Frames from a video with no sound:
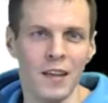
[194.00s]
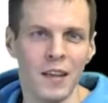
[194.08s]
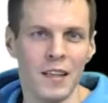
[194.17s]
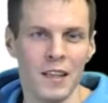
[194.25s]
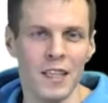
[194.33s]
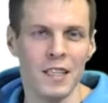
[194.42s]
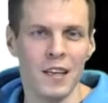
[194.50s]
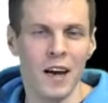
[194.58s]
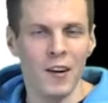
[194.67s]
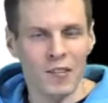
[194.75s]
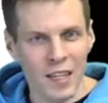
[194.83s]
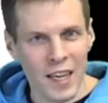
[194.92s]
this
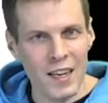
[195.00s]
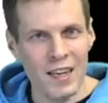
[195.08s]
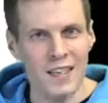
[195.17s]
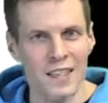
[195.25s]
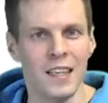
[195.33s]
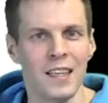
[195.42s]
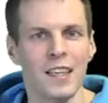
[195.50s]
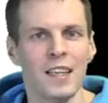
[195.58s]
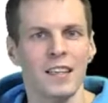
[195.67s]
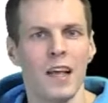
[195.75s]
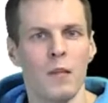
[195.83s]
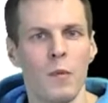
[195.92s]
kind of tendency
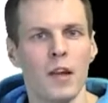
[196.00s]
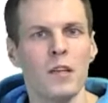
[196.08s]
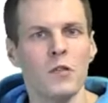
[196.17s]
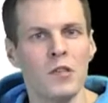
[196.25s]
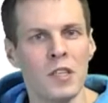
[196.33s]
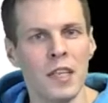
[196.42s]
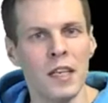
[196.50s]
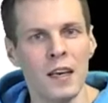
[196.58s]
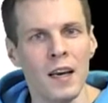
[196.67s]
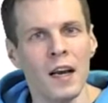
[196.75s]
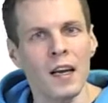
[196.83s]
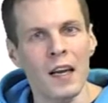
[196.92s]
that when you see
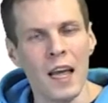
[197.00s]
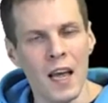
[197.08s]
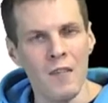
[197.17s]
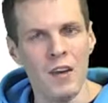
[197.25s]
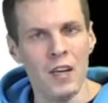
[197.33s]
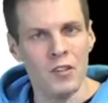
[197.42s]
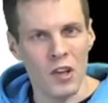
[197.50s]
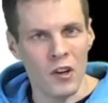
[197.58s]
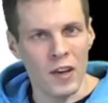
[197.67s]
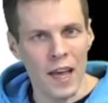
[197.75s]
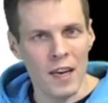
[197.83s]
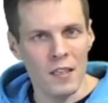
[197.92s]
evidence
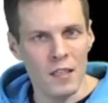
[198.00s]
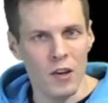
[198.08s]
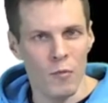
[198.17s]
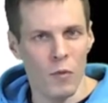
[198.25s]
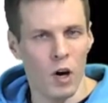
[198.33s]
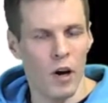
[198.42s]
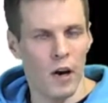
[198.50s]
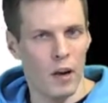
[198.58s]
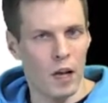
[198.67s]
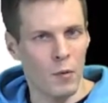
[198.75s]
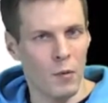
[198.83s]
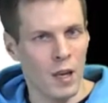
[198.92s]
against your model,
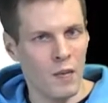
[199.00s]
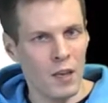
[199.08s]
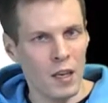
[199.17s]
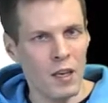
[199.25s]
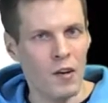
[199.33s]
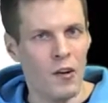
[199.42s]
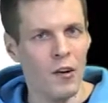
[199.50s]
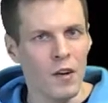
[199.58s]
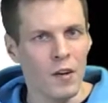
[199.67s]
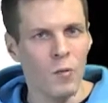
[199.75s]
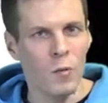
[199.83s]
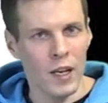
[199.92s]
like we have here,
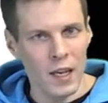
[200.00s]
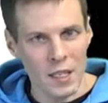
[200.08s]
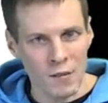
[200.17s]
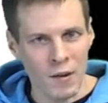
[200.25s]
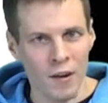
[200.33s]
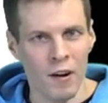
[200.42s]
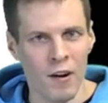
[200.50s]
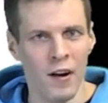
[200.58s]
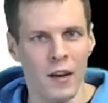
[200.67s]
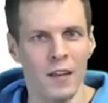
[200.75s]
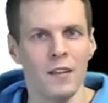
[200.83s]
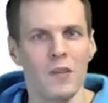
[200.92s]
we disregard
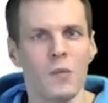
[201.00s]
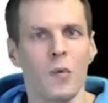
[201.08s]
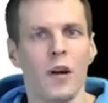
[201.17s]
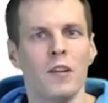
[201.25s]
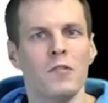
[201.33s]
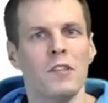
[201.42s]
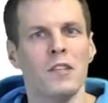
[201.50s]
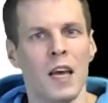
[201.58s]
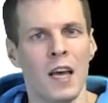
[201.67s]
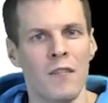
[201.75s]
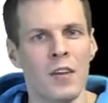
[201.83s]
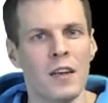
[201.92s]
it. When you see
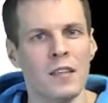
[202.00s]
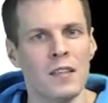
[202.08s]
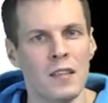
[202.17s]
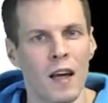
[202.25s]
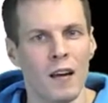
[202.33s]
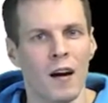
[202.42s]
evidence that